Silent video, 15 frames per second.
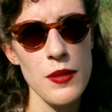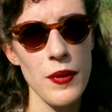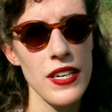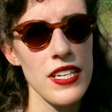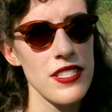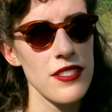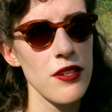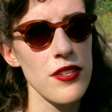but
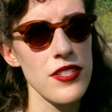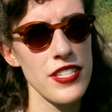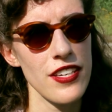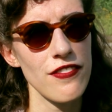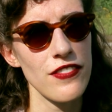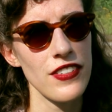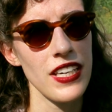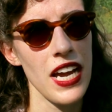it's not
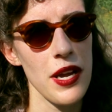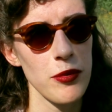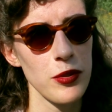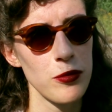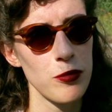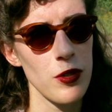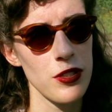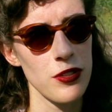something I
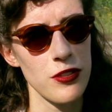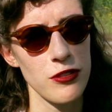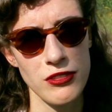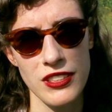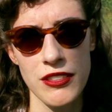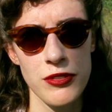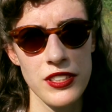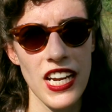would want to
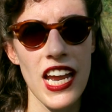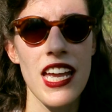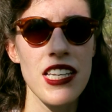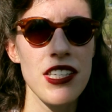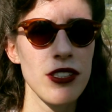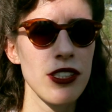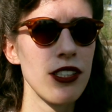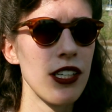recreate
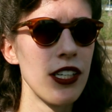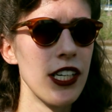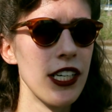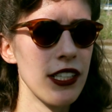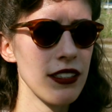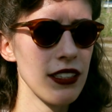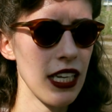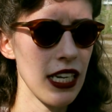
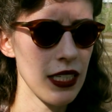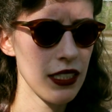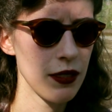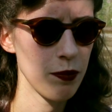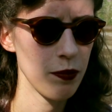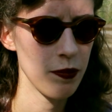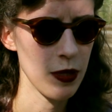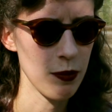or like
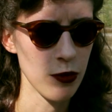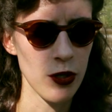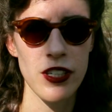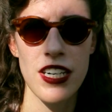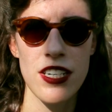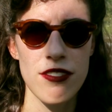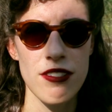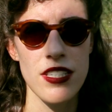be more
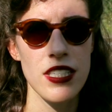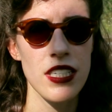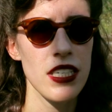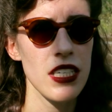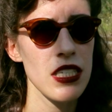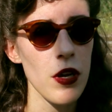interested in,